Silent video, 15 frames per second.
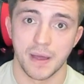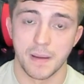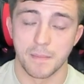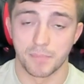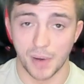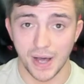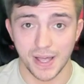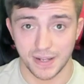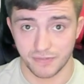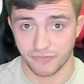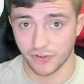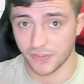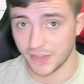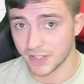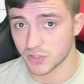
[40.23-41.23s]
But
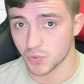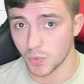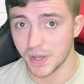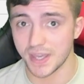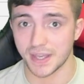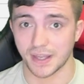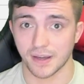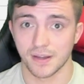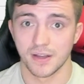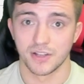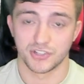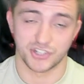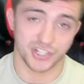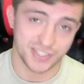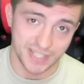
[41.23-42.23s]
for this week,
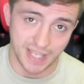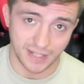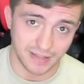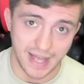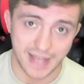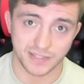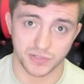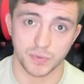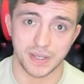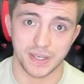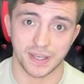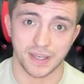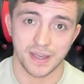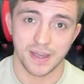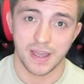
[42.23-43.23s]
just like last
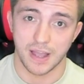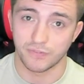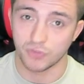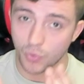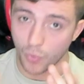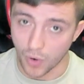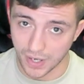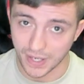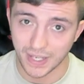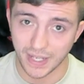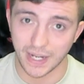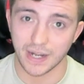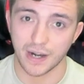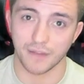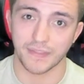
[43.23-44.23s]
week, if you want to get
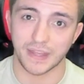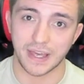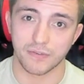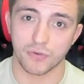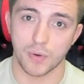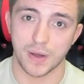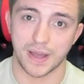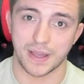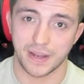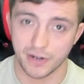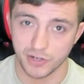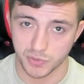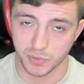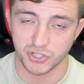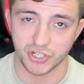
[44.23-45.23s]
in on the giveaway,
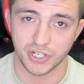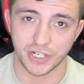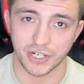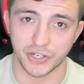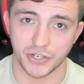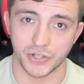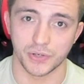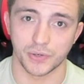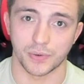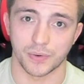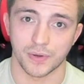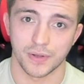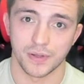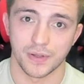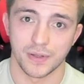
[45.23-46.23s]
here's what you need to do.
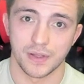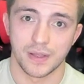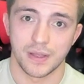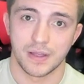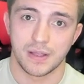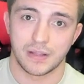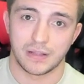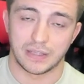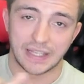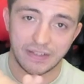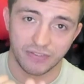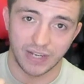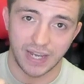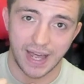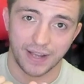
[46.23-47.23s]
Leave
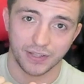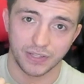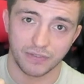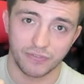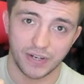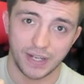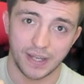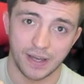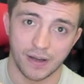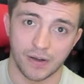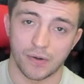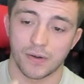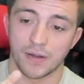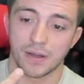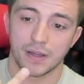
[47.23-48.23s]
a like on the
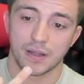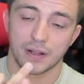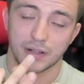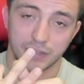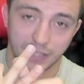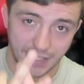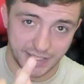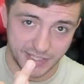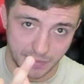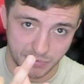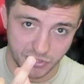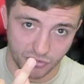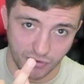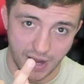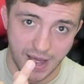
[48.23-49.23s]
video. Click
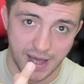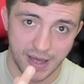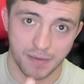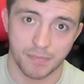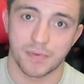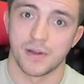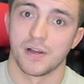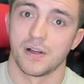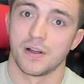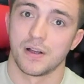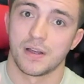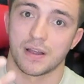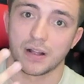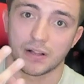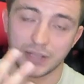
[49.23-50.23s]
subscribe.
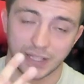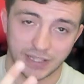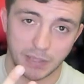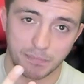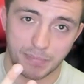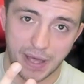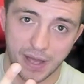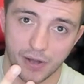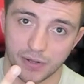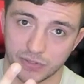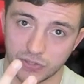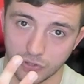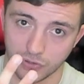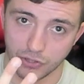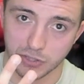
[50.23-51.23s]
Click the bell and
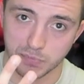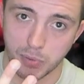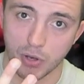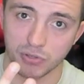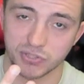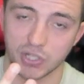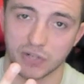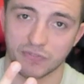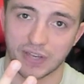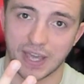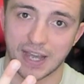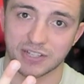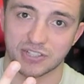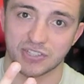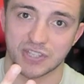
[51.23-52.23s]
turn those post
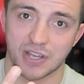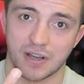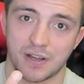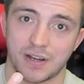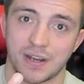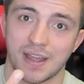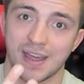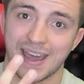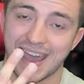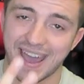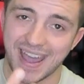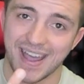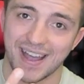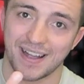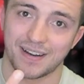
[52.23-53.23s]
notifications on.
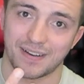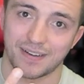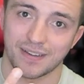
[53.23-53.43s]
And